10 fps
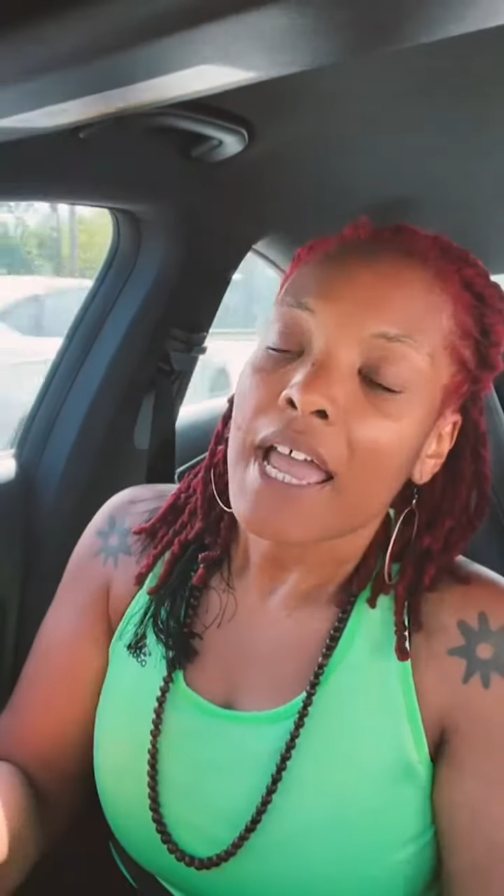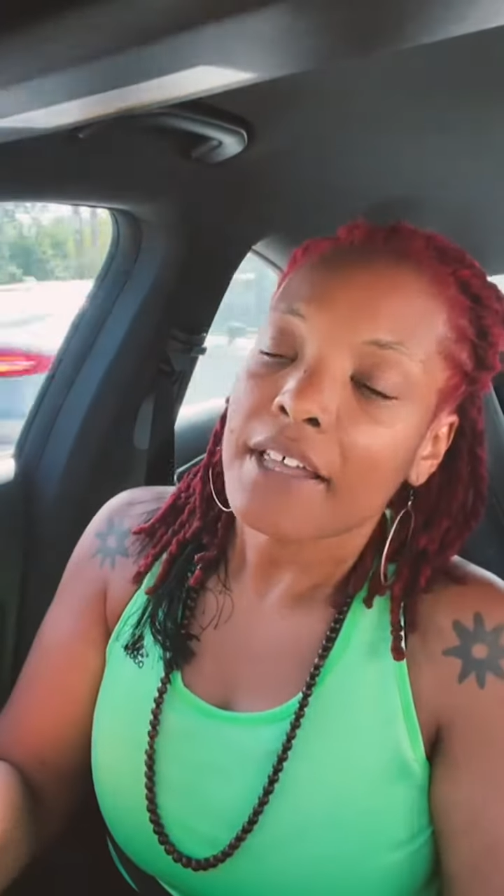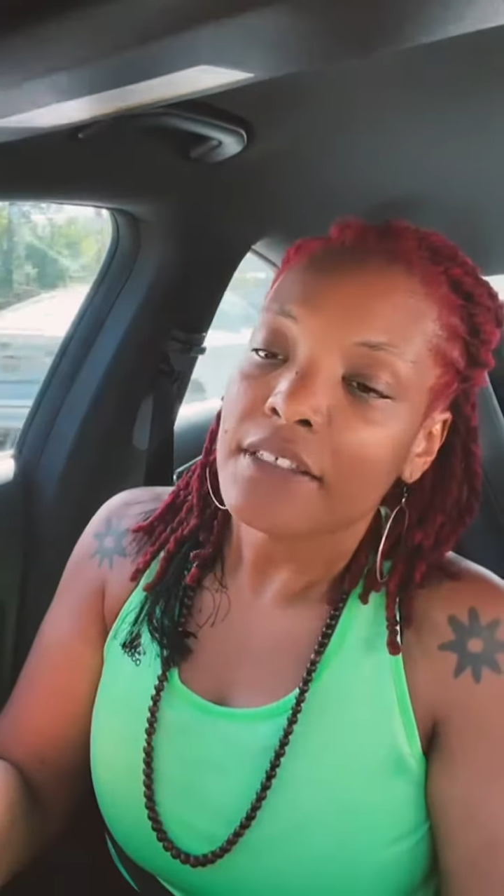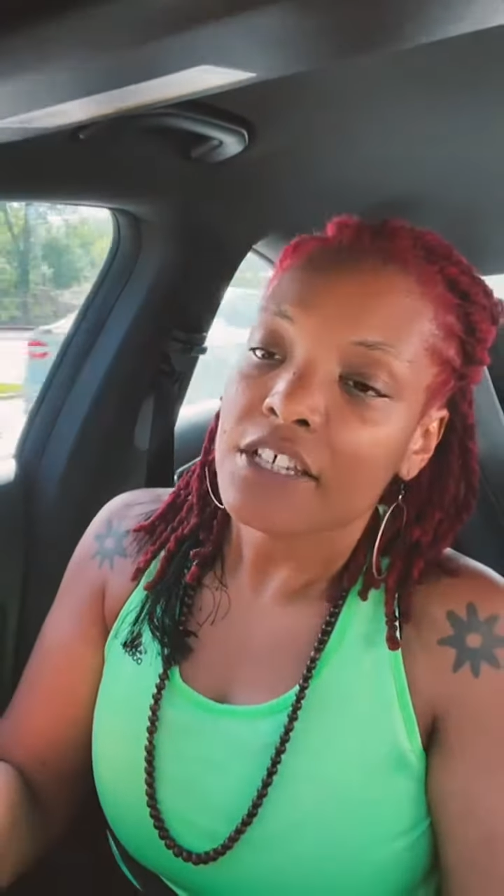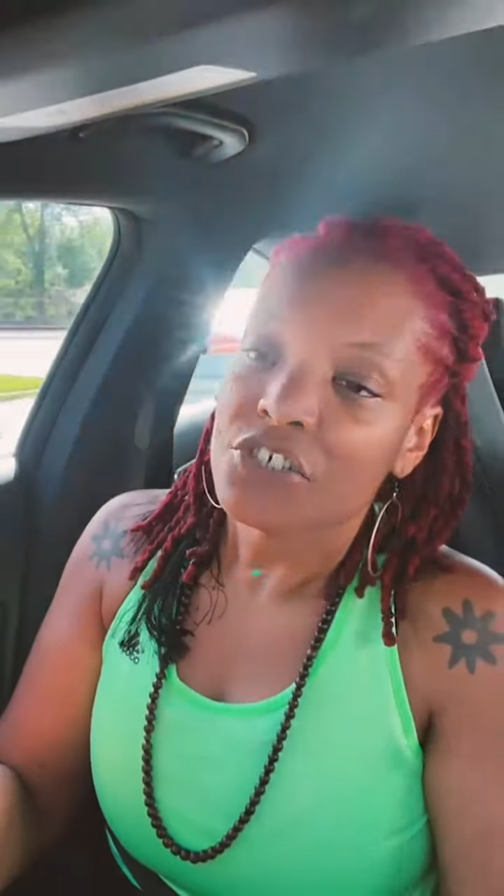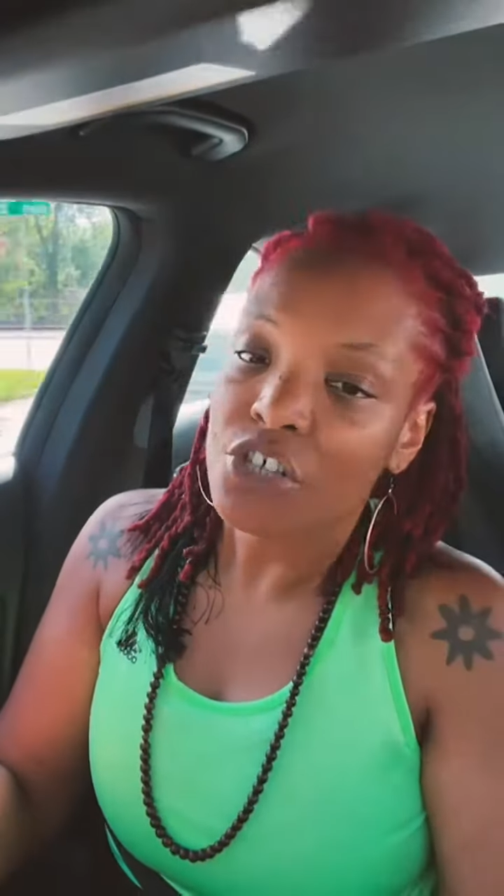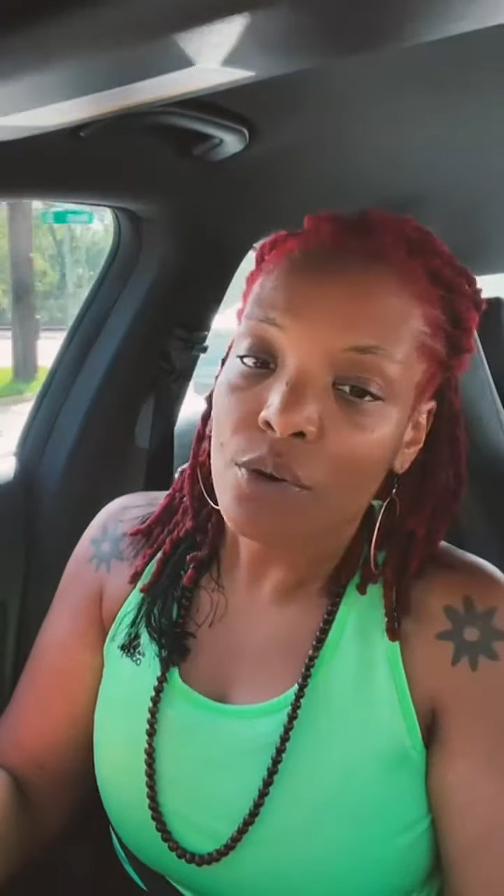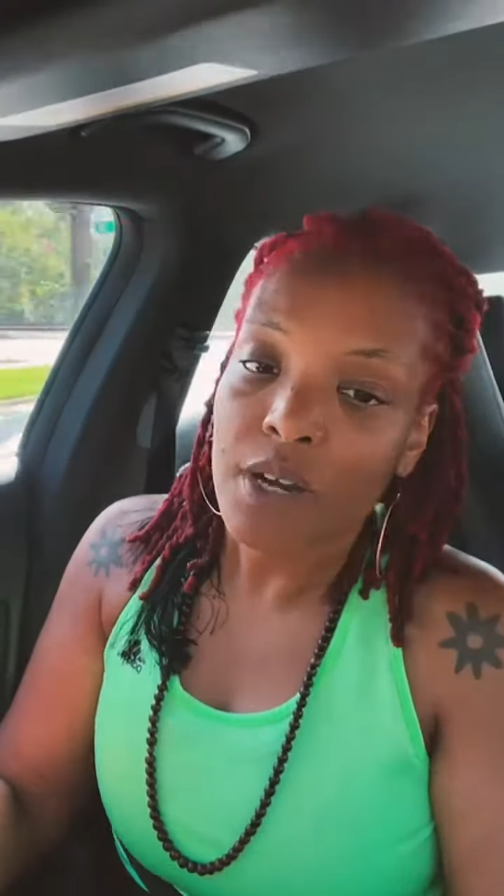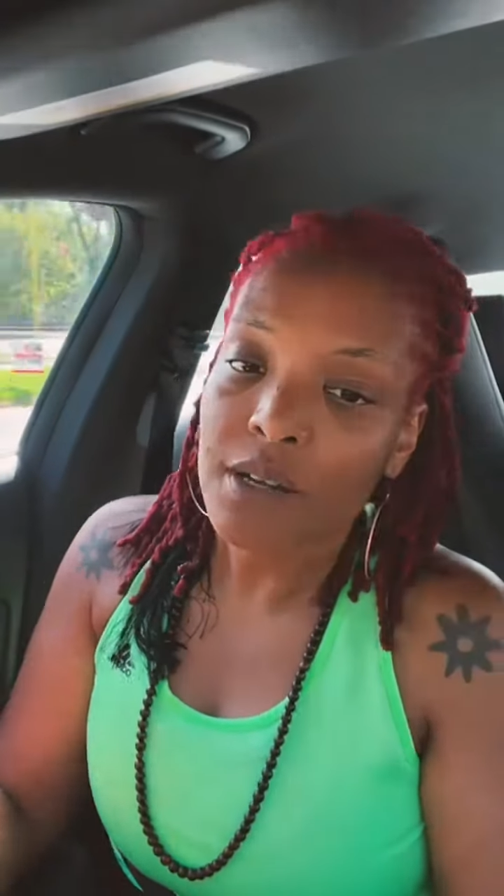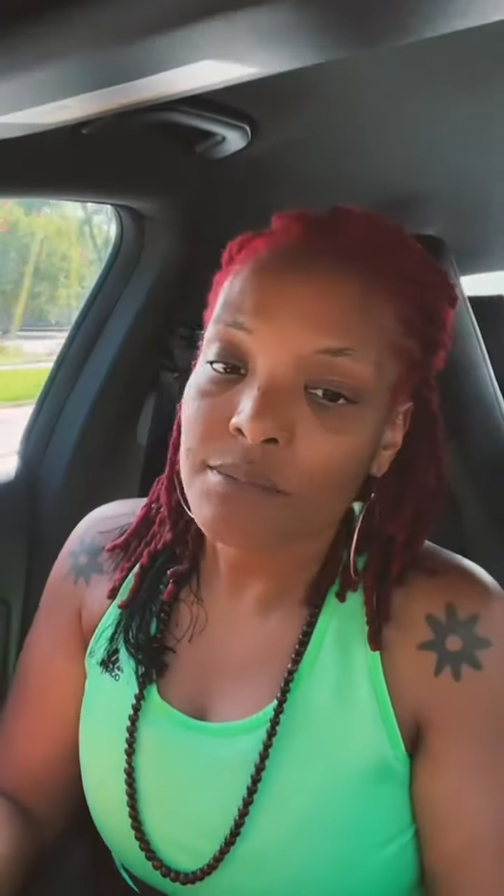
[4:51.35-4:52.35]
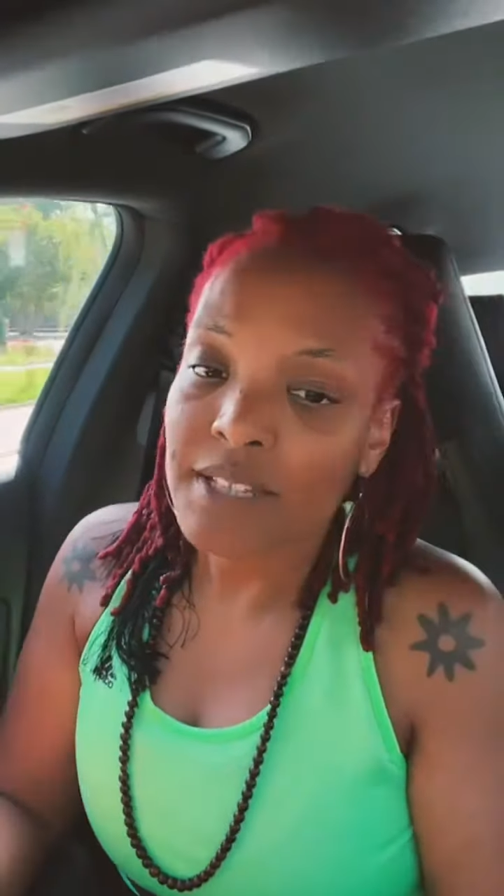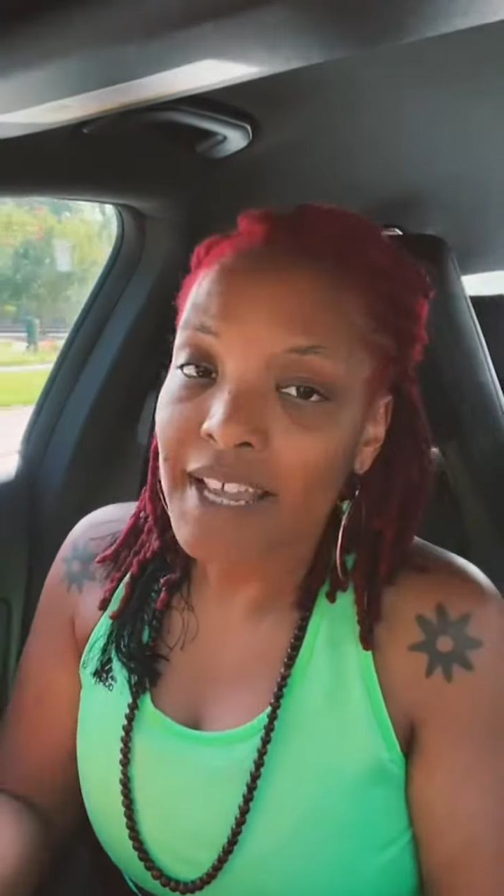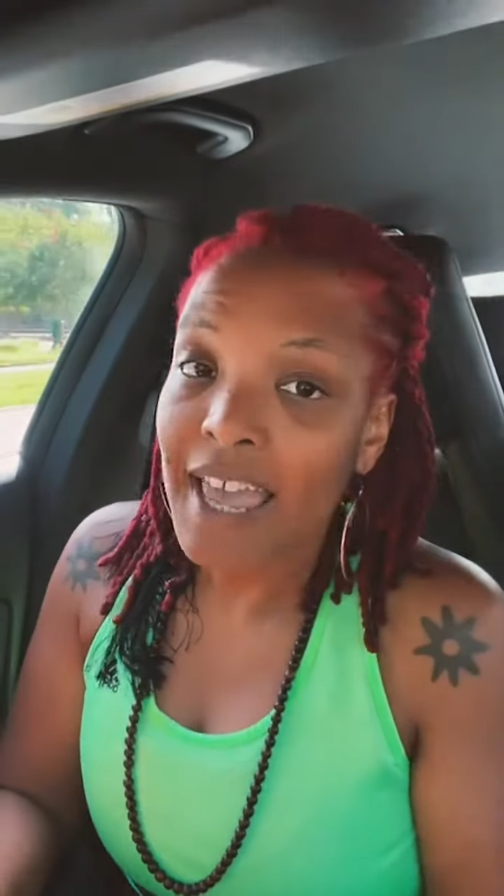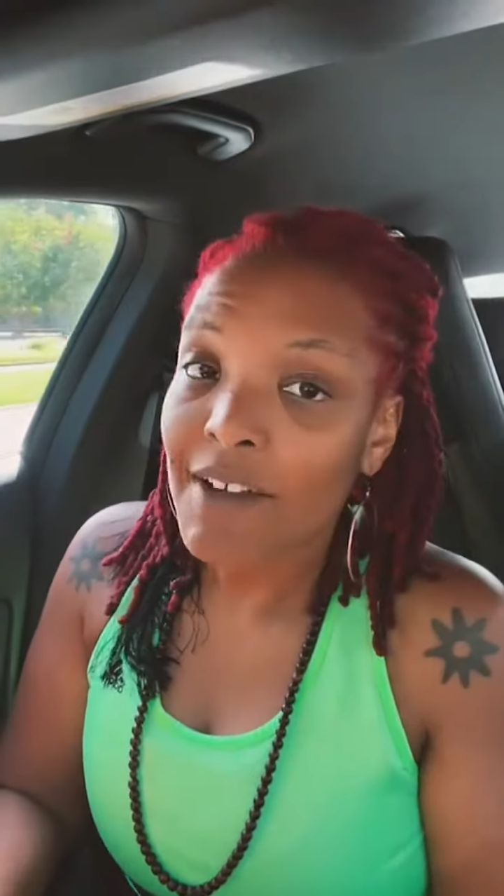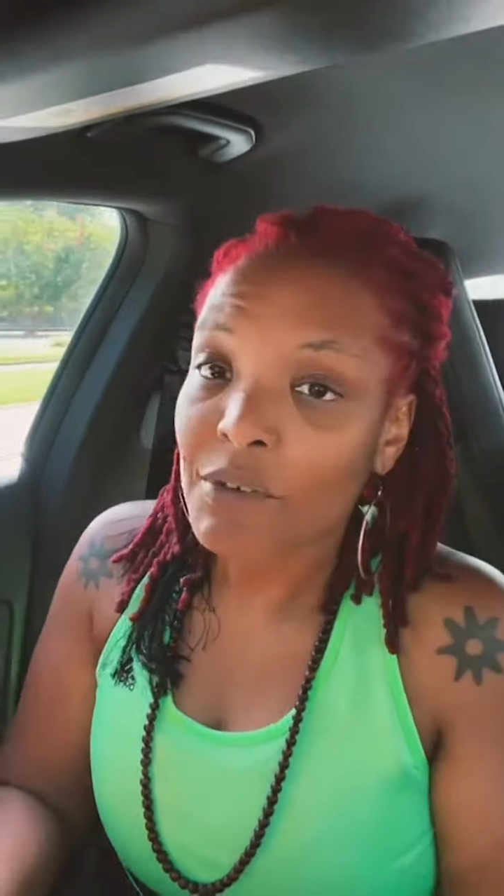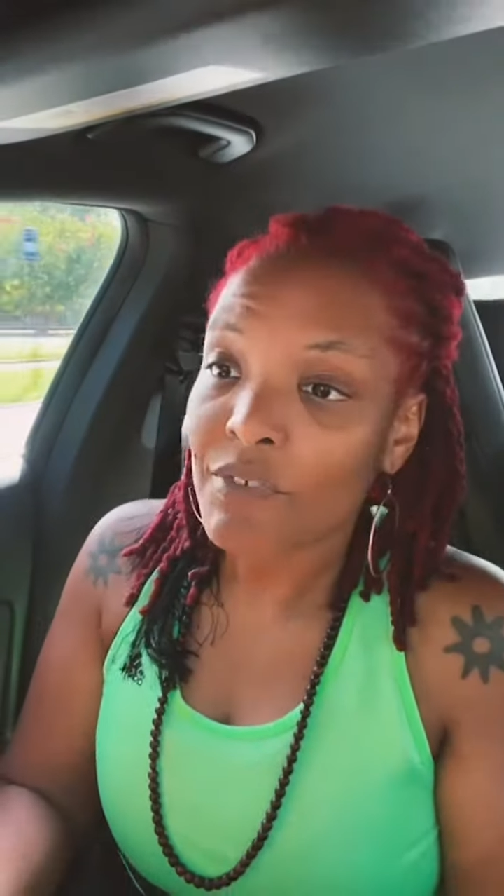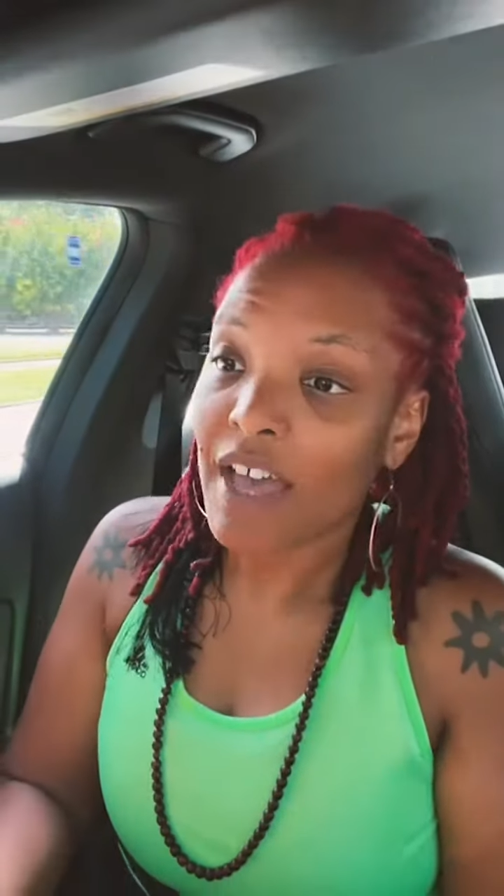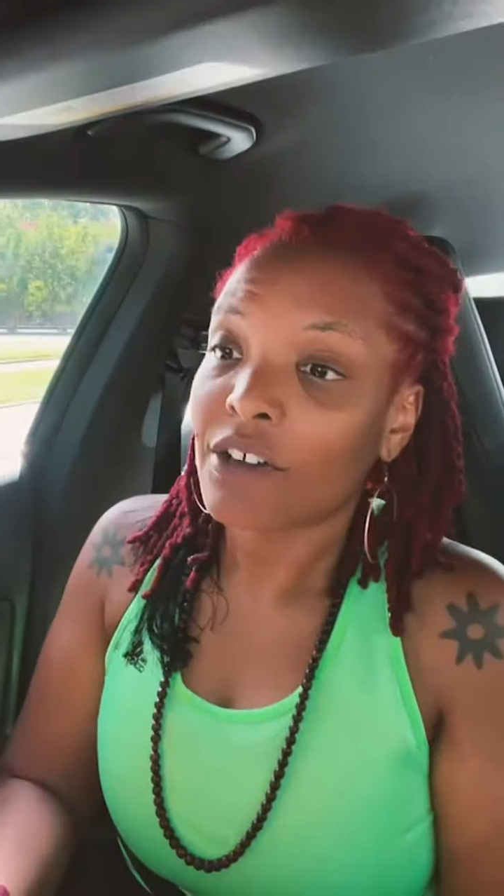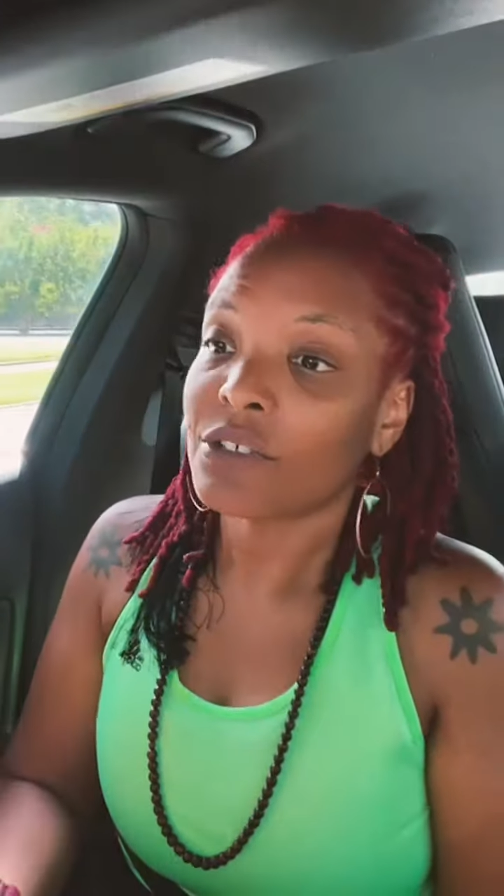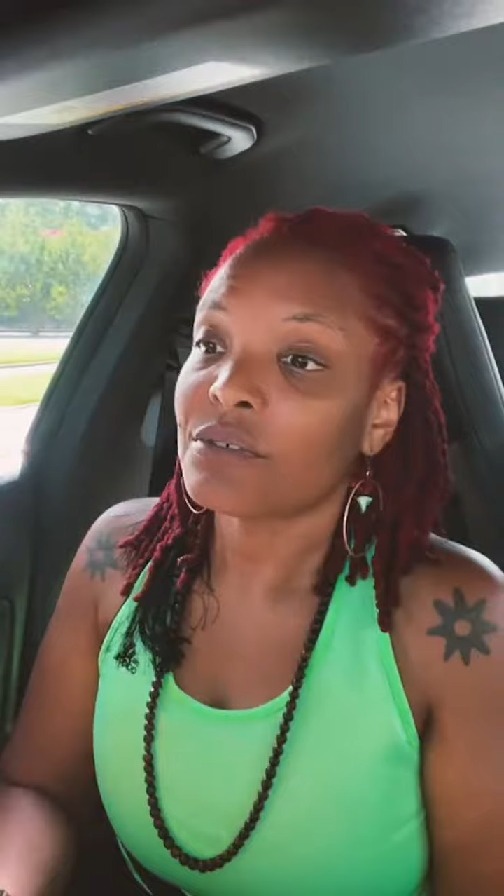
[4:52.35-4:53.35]
And they show up, they have a
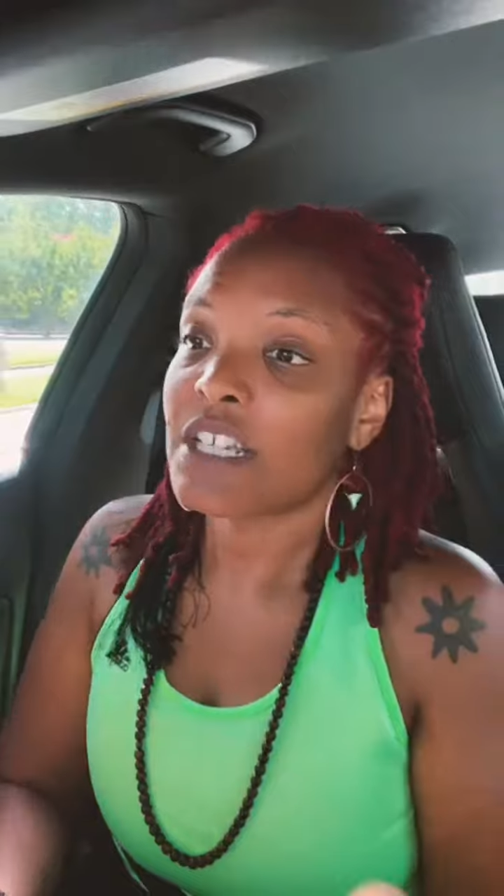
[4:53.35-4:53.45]
value.